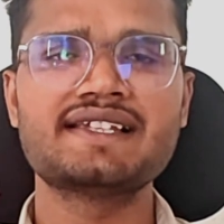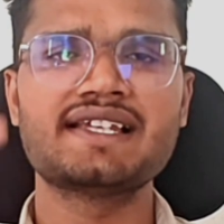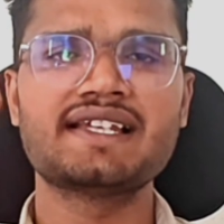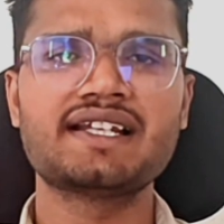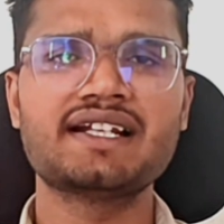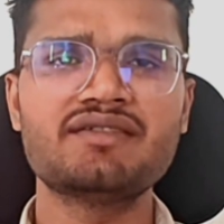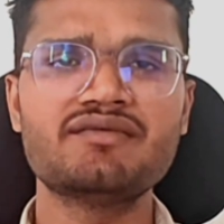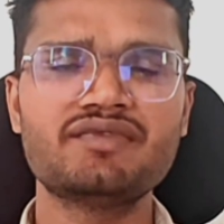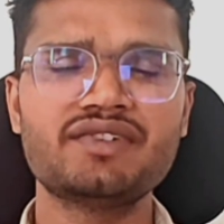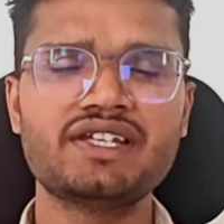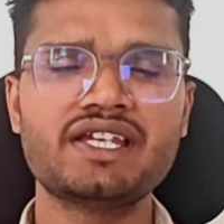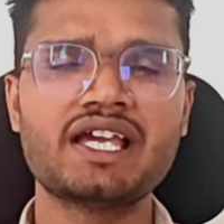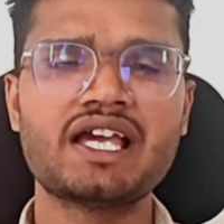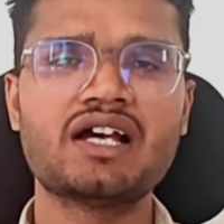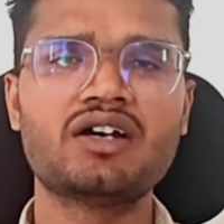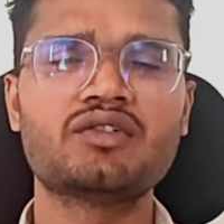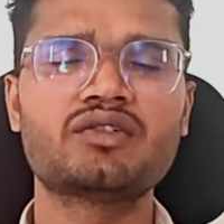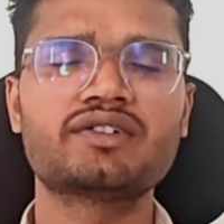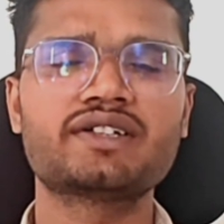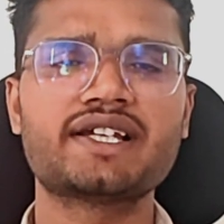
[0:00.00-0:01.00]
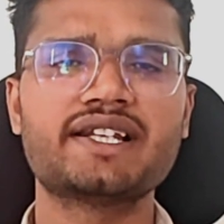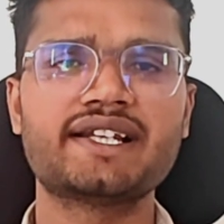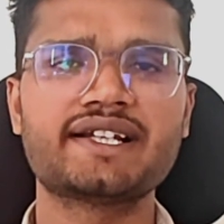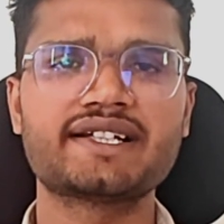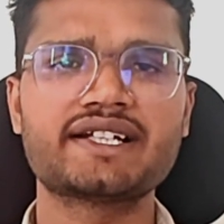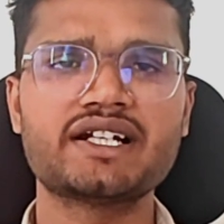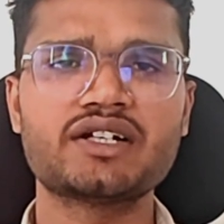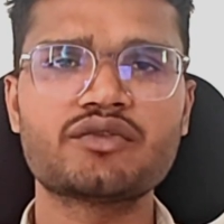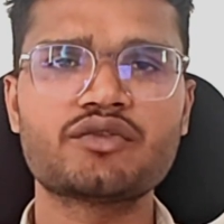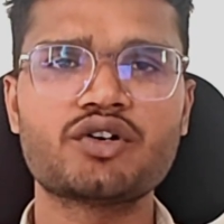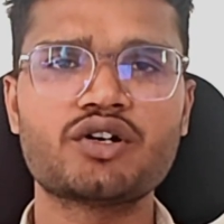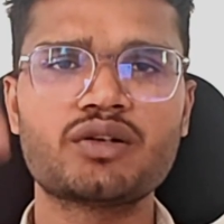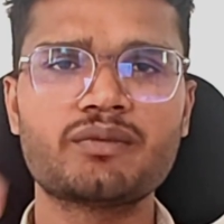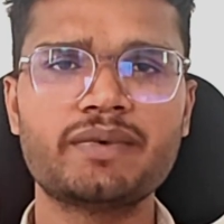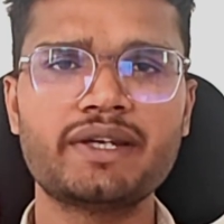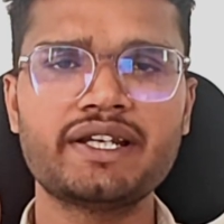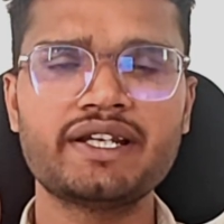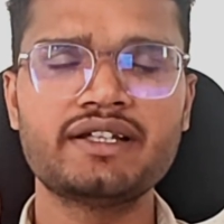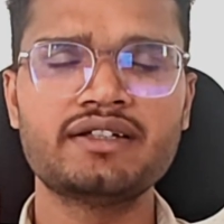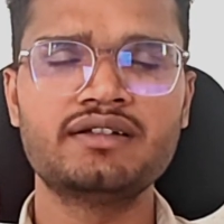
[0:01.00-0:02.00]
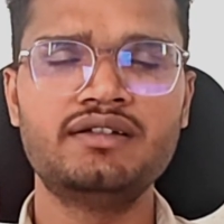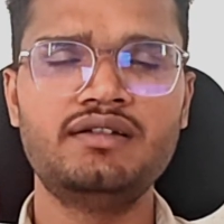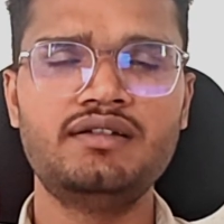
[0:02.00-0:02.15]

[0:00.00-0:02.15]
second we have connected callback.